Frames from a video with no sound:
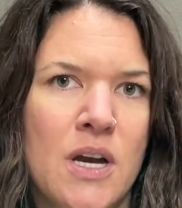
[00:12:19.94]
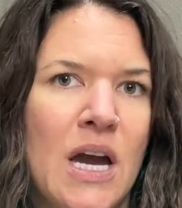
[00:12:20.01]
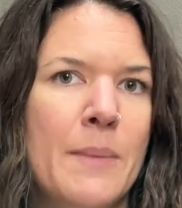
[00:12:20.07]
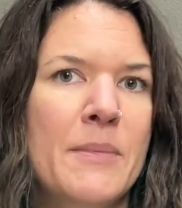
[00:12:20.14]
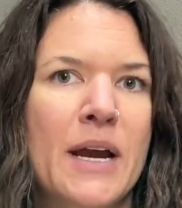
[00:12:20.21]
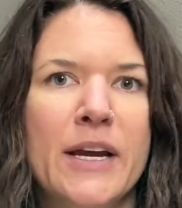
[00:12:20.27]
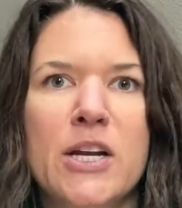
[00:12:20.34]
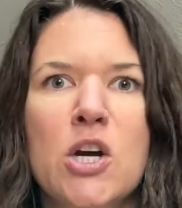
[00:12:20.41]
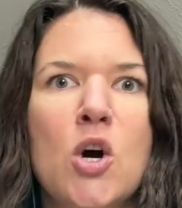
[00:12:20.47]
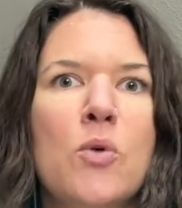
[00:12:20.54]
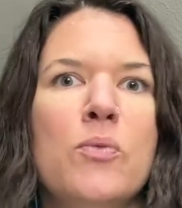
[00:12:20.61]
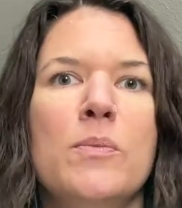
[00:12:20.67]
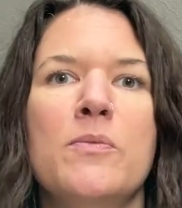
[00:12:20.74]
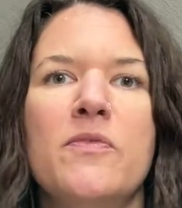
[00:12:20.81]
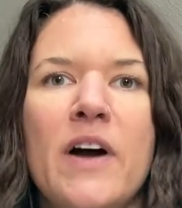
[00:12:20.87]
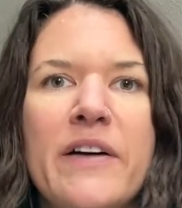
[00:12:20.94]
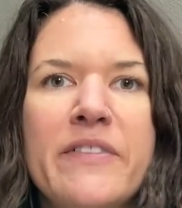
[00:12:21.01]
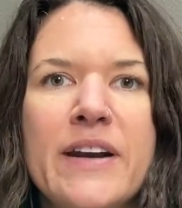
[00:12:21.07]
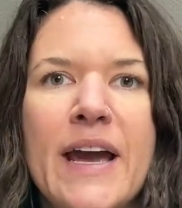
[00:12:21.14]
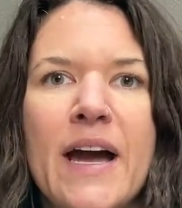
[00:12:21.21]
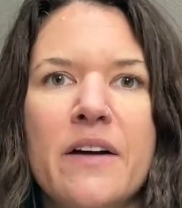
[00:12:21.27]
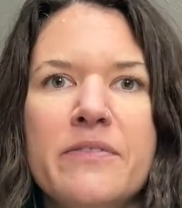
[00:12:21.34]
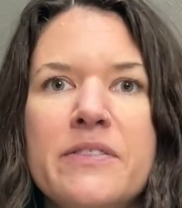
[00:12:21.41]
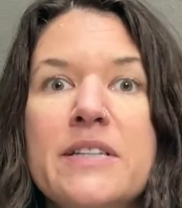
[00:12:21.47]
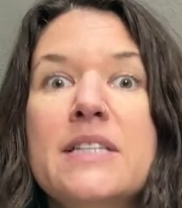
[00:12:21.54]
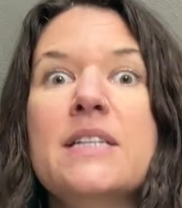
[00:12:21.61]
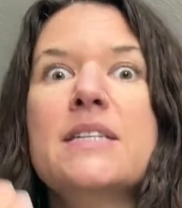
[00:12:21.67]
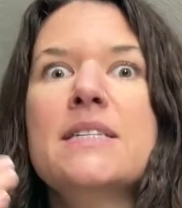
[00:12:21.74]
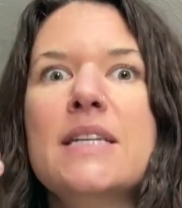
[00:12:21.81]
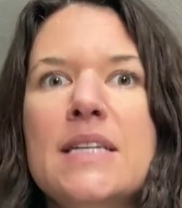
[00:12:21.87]
I'm not going to go from 5.5 to
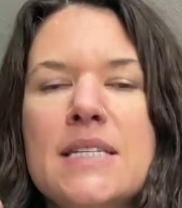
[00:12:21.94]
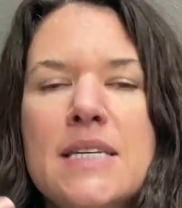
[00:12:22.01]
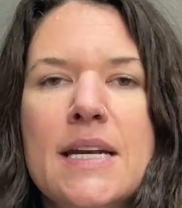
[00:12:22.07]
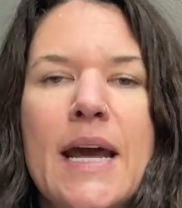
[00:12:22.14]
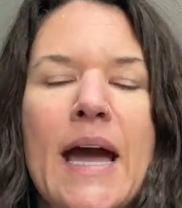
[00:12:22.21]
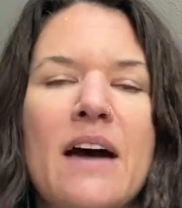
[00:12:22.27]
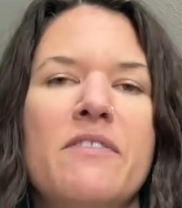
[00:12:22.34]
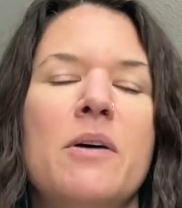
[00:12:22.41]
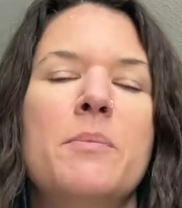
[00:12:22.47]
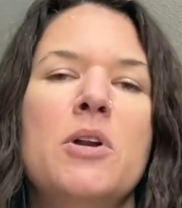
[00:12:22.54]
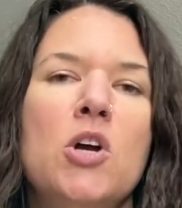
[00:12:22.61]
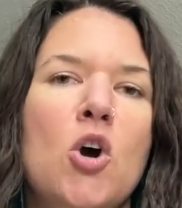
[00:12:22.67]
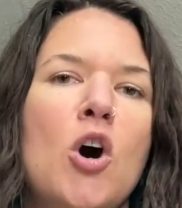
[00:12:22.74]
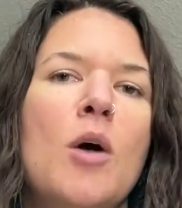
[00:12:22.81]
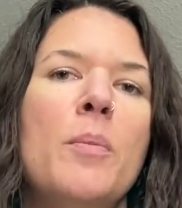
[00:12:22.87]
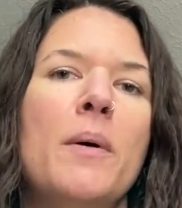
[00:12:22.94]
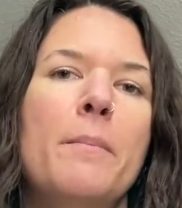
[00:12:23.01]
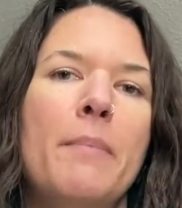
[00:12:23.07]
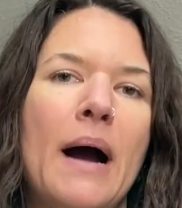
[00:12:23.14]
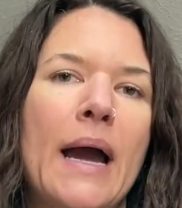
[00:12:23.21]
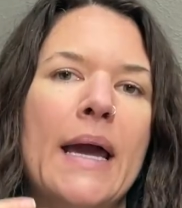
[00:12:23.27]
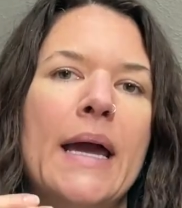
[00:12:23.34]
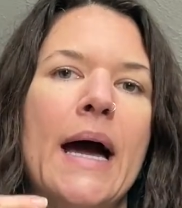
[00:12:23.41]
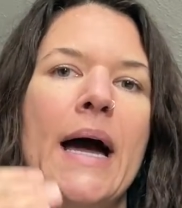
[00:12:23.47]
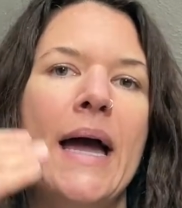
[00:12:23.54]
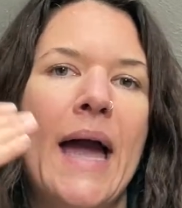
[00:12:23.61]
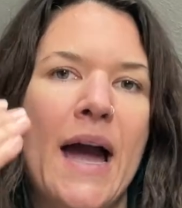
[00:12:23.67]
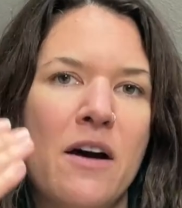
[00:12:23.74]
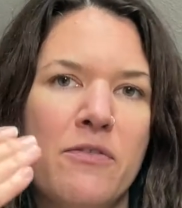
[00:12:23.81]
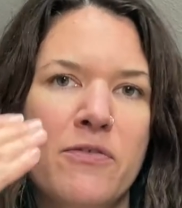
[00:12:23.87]
6.5. I'm going to go up by a
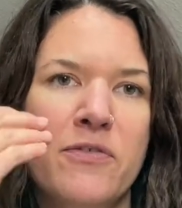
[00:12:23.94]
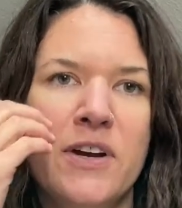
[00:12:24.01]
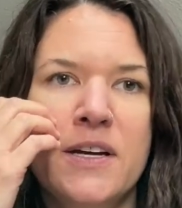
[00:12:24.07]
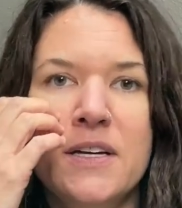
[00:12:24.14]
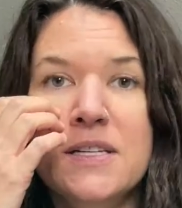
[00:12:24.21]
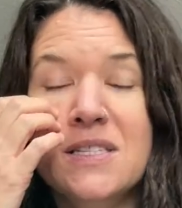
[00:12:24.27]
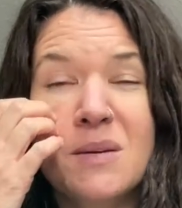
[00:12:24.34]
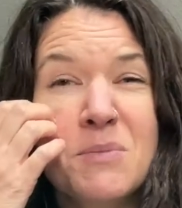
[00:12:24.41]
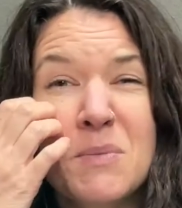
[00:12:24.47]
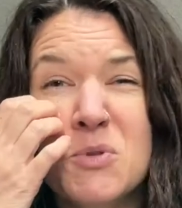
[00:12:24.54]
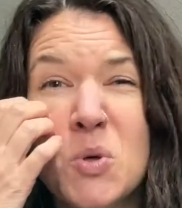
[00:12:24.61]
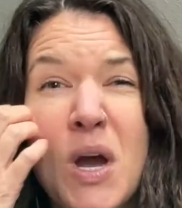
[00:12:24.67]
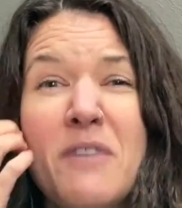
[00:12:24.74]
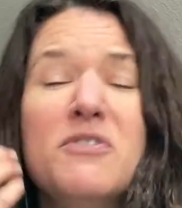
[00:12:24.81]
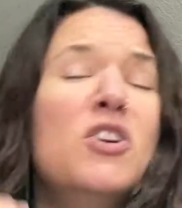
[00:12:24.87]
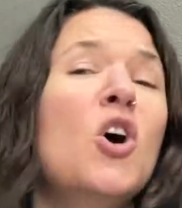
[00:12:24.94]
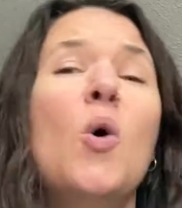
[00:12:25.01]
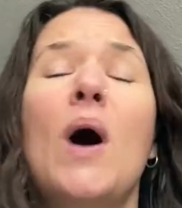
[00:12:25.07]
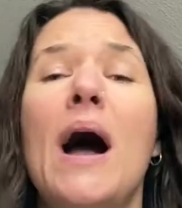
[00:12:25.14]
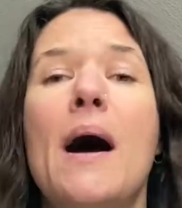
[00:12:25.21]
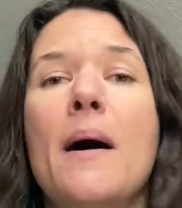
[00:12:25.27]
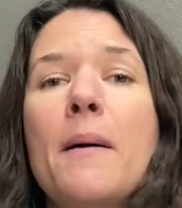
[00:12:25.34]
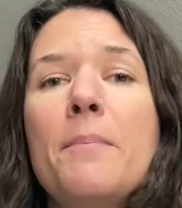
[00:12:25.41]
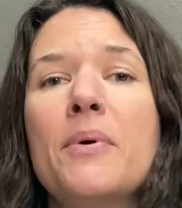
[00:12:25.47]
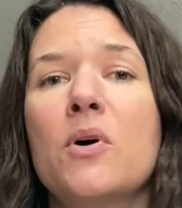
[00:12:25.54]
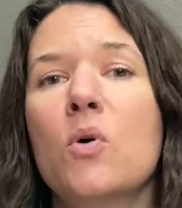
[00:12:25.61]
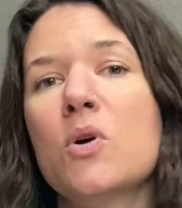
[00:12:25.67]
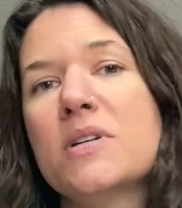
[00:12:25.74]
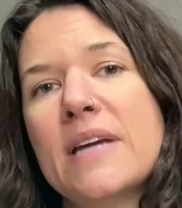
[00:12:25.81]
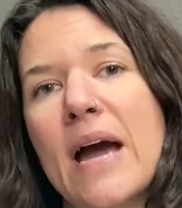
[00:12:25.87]
half. Sometimes you have to go up
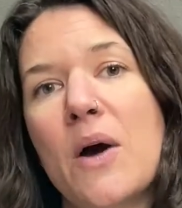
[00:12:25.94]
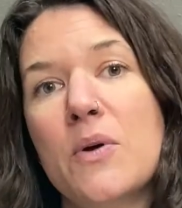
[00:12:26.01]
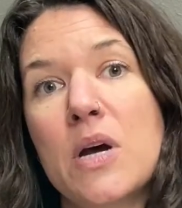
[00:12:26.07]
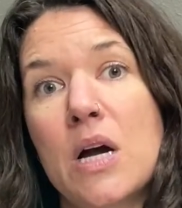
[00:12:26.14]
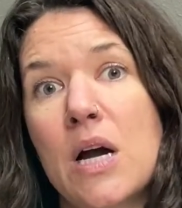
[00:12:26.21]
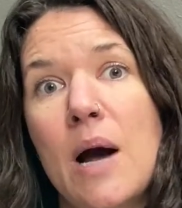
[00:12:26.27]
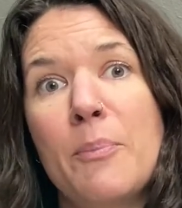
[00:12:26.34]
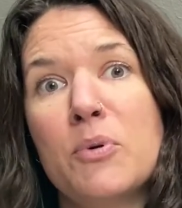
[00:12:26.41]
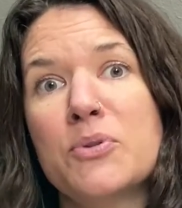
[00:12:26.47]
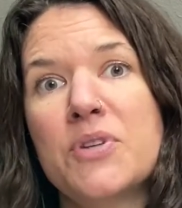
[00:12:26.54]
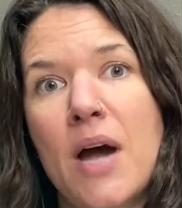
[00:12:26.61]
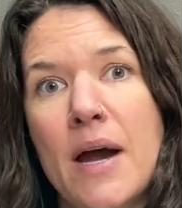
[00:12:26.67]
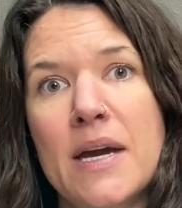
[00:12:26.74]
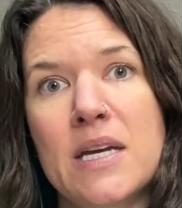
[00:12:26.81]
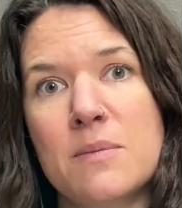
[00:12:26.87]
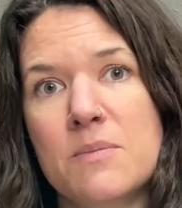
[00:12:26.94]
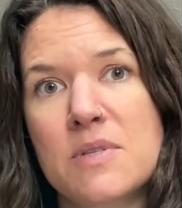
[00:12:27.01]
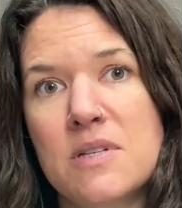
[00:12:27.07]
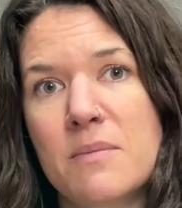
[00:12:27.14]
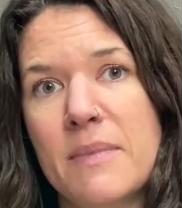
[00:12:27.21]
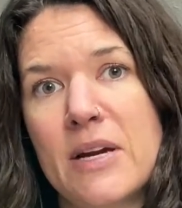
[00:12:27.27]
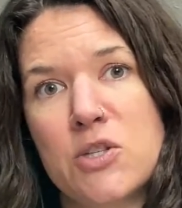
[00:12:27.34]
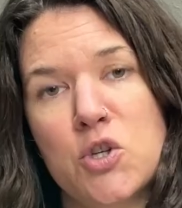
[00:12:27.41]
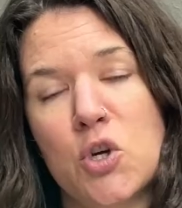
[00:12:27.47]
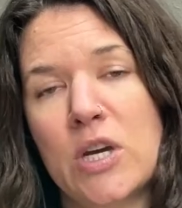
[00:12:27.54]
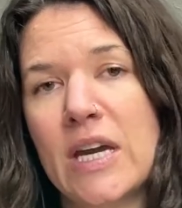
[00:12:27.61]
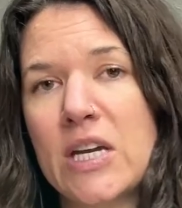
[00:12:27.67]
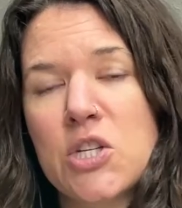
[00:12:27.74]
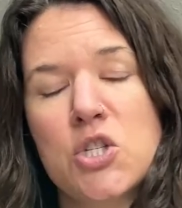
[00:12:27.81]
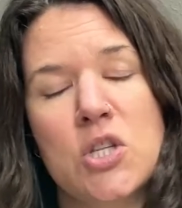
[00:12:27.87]
or down a couple times to match your
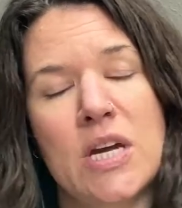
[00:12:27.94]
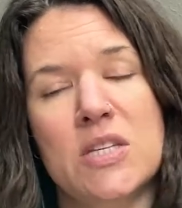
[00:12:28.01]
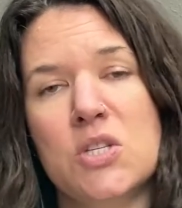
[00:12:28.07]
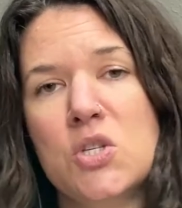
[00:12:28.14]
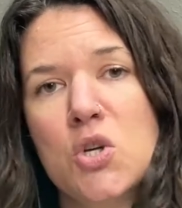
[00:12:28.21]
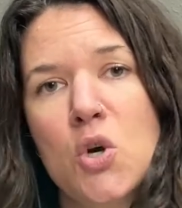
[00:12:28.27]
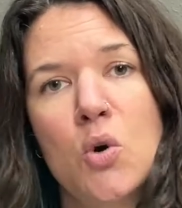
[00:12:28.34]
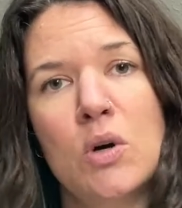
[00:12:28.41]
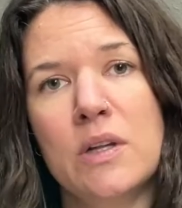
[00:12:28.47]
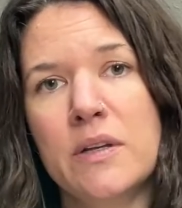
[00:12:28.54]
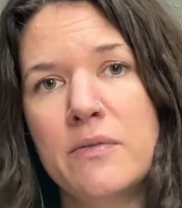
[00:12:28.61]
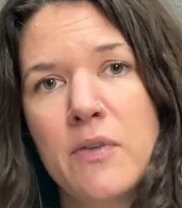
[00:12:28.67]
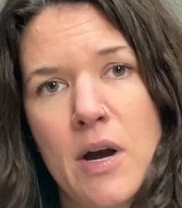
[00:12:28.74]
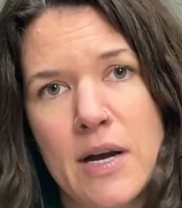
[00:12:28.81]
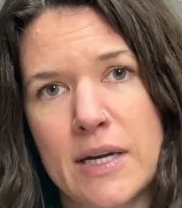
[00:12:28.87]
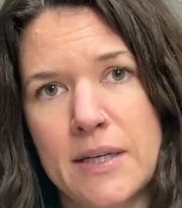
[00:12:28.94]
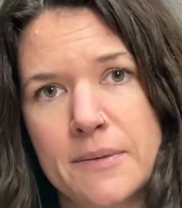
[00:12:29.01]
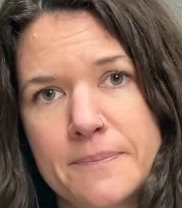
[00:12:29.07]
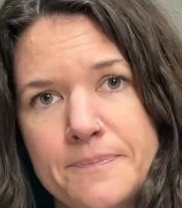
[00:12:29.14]
gauge. That's totally fine.